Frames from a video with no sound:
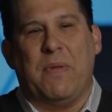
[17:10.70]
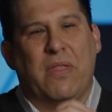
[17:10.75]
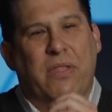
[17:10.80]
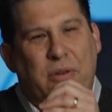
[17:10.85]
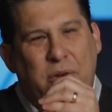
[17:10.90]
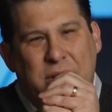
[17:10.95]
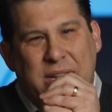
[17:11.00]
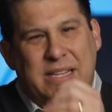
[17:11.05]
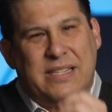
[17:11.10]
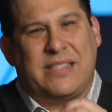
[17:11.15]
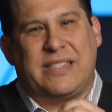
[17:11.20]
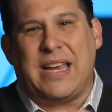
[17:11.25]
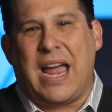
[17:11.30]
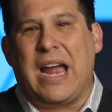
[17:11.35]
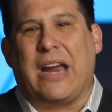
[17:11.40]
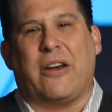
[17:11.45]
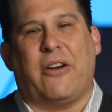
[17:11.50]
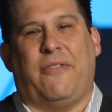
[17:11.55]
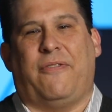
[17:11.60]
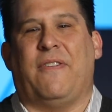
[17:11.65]
and through His
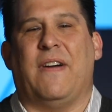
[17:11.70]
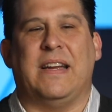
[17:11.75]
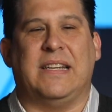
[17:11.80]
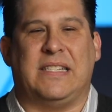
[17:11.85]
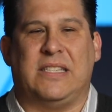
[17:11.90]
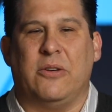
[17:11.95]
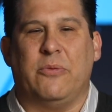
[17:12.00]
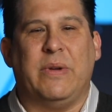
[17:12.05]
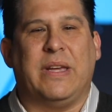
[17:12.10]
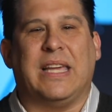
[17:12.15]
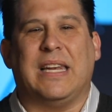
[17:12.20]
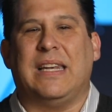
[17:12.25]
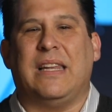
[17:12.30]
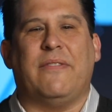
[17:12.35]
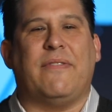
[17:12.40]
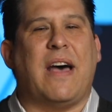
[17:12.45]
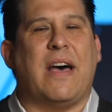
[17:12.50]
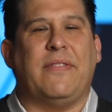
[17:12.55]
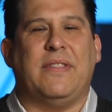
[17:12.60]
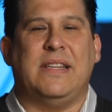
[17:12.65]
sacrifice that we can
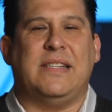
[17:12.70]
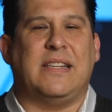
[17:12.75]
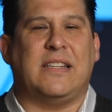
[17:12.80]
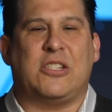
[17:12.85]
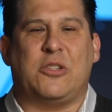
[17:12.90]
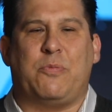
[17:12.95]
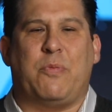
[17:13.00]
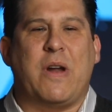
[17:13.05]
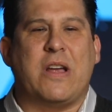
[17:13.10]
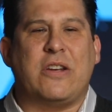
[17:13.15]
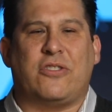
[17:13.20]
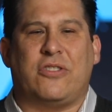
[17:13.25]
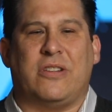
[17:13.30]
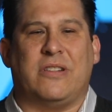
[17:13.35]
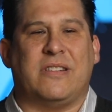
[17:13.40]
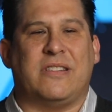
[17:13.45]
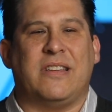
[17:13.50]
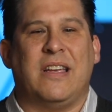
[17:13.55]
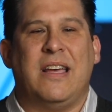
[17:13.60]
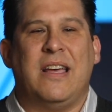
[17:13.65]
live out these
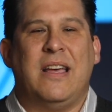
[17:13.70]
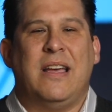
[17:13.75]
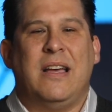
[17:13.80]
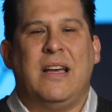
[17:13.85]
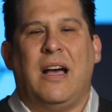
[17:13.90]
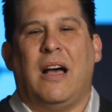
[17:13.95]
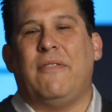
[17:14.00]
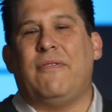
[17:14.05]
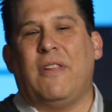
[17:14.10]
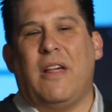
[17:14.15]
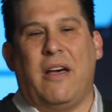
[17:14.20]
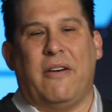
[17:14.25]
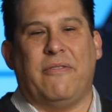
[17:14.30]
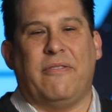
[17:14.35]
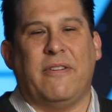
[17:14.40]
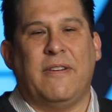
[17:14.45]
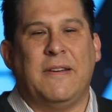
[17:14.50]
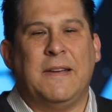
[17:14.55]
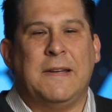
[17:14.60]
expressions of love.